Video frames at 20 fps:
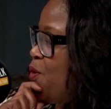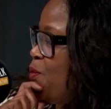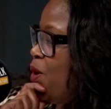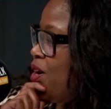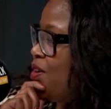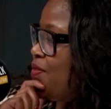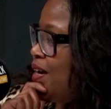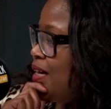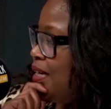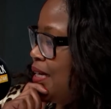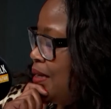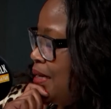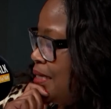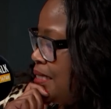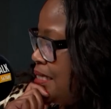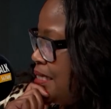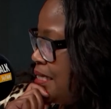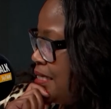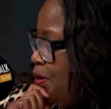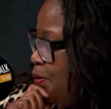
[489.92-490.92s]
from one of our
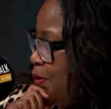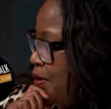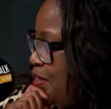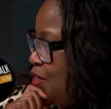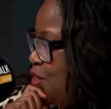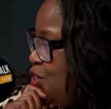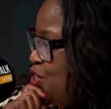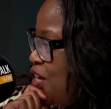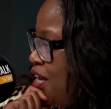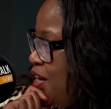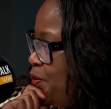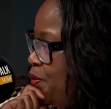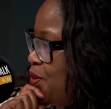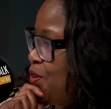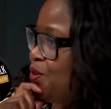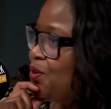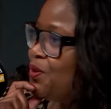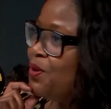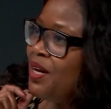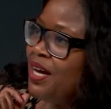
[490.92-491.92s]
listeners I wanted to share
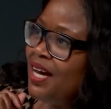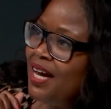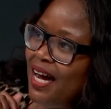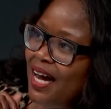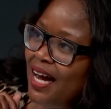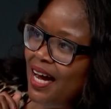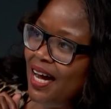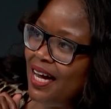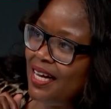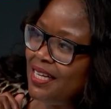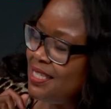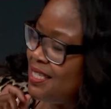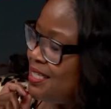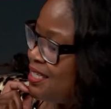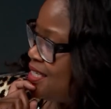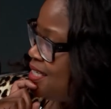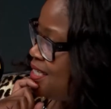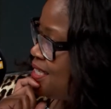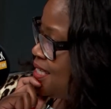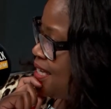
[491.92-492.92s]
with you.
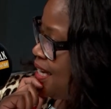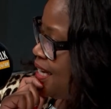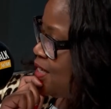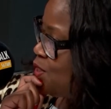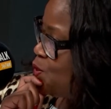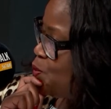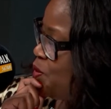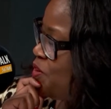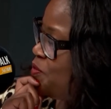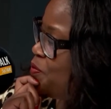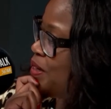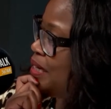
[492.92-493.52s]
Dean says, we've